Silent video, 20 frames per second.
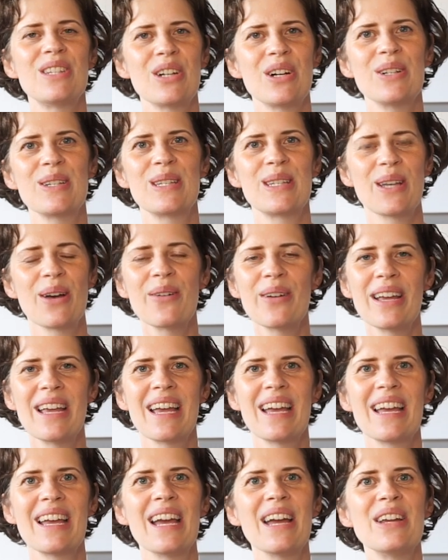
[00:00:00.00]
start sewing
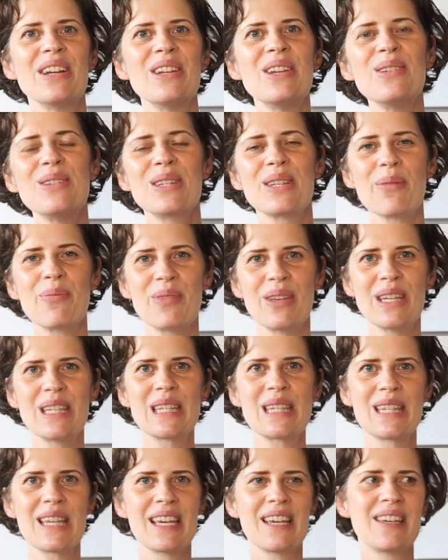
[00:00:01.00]
it and use up
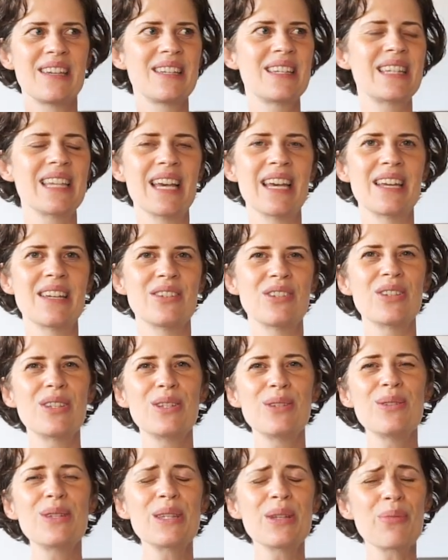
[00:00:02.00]
these things and just
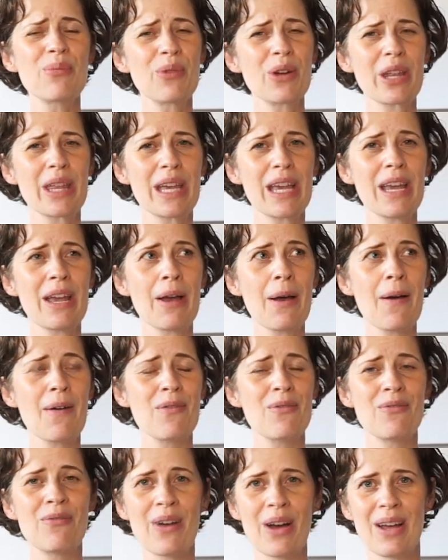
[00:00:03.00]
do some really
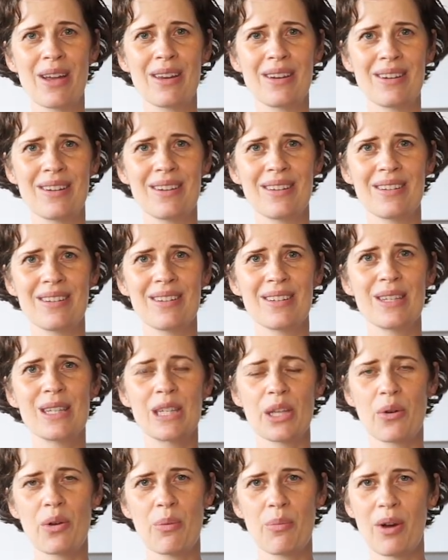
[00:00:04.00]
fun
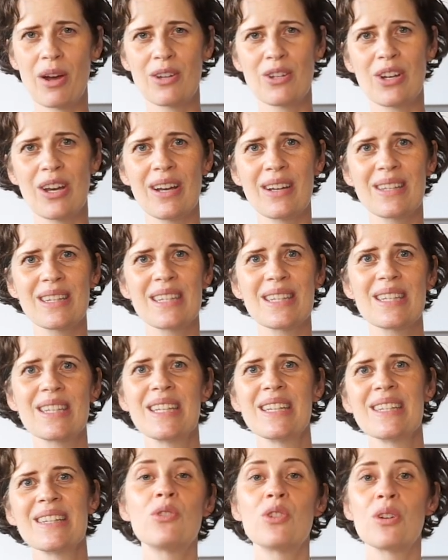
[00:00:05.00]
sewing projects.
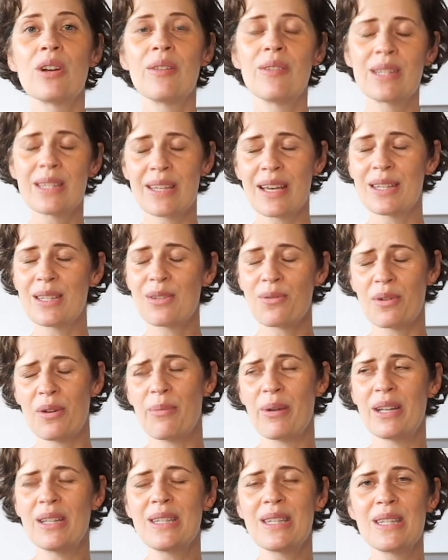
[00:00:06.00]
During this last 3
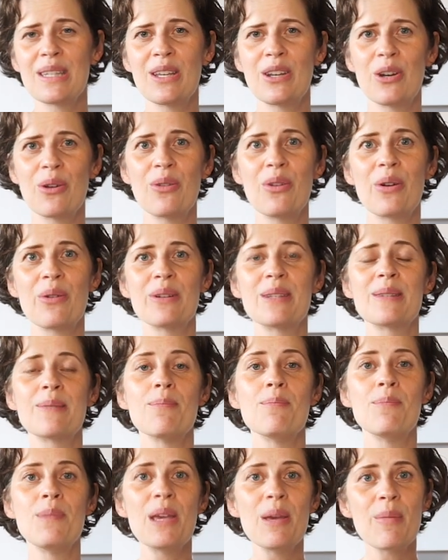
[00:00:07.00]
months, you know, there was
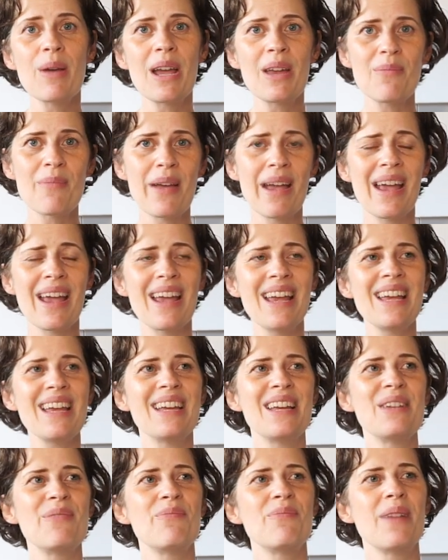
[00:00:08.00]
Me Made May
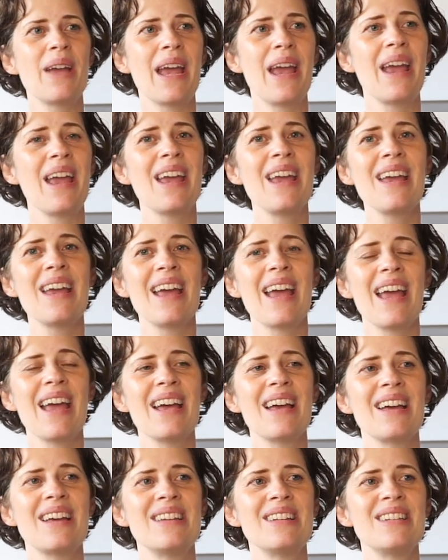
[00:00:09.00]
in May,
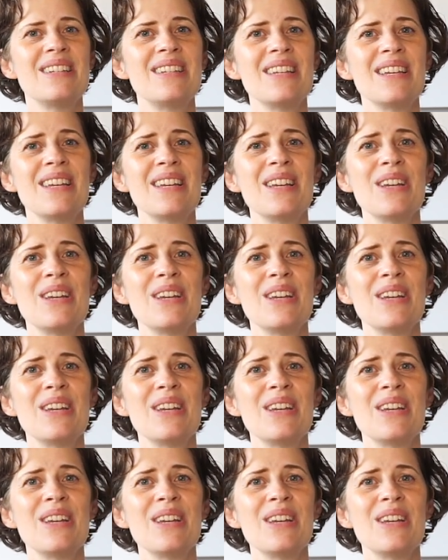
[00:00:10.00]
and